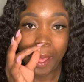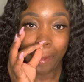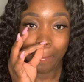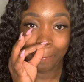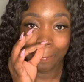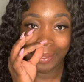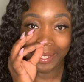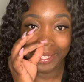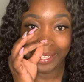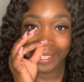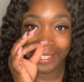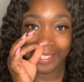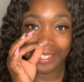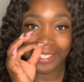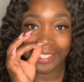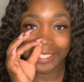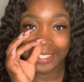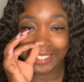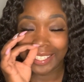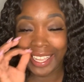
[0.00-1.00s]
But
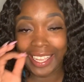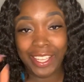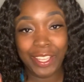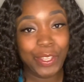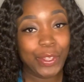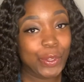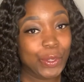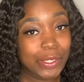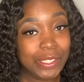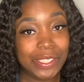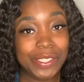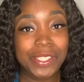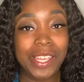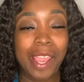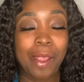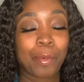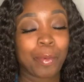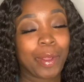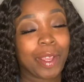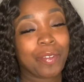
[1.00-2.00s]
thank you to
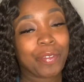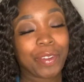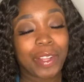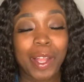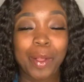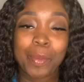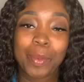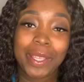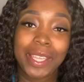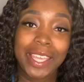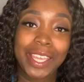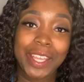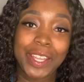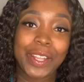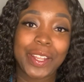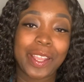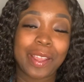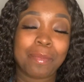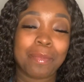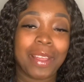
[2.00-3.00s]
cameraman for coming
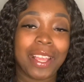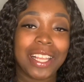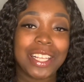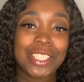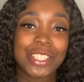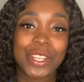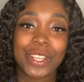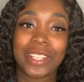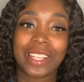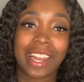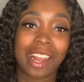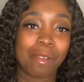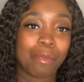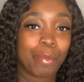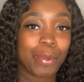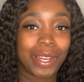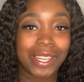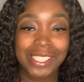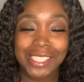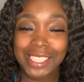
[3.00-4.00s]
here and making sure that I'm ready